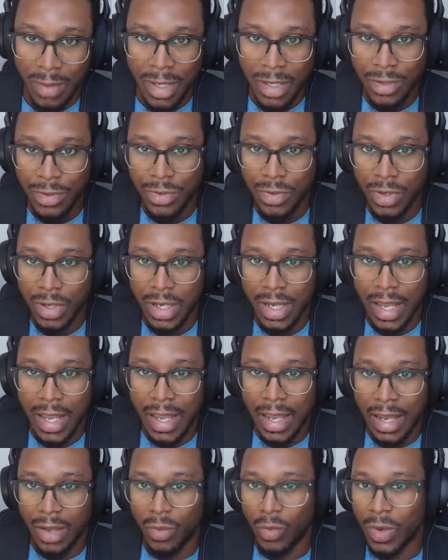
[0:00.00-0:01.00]
industry
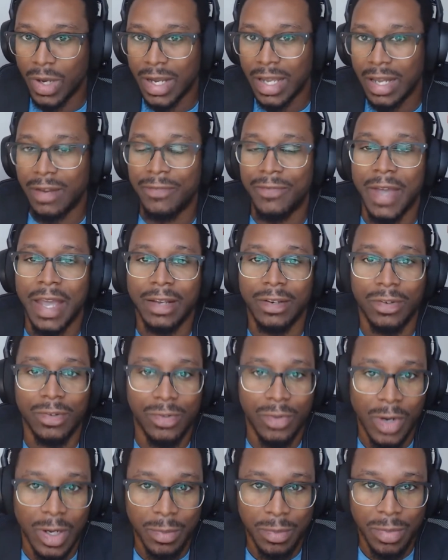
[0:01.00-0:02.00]
and what kind of factors
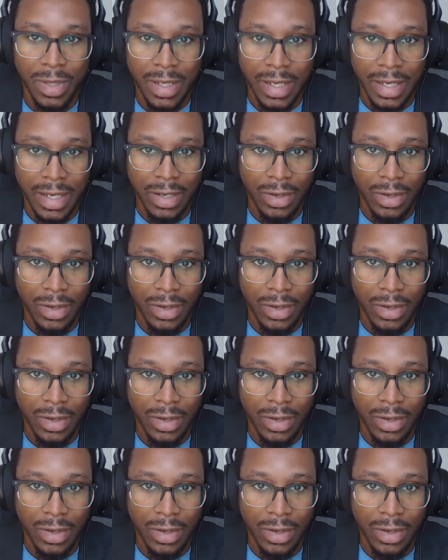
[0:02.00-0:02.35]
are at play